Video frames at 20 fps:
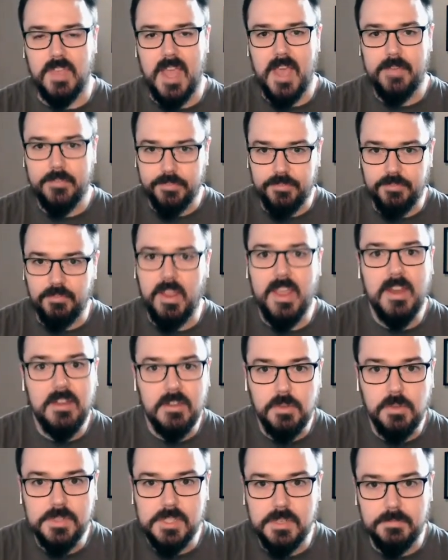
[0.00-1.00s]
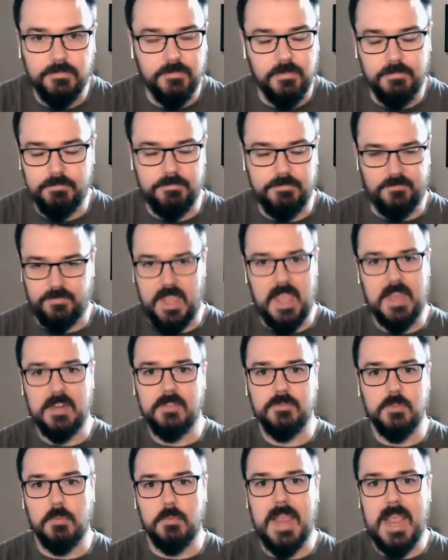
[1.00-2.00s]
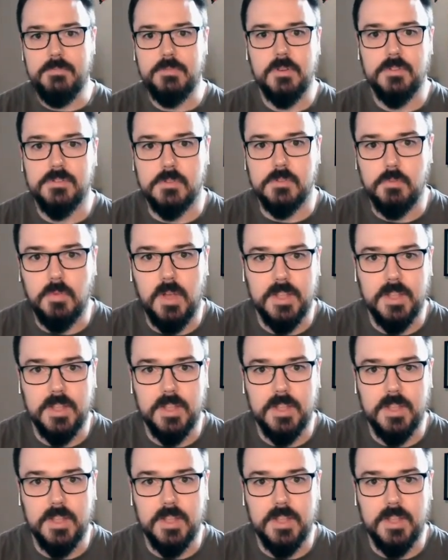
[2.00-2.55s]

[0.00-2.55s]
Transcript: If you have a friend who's a fan of the Raptors,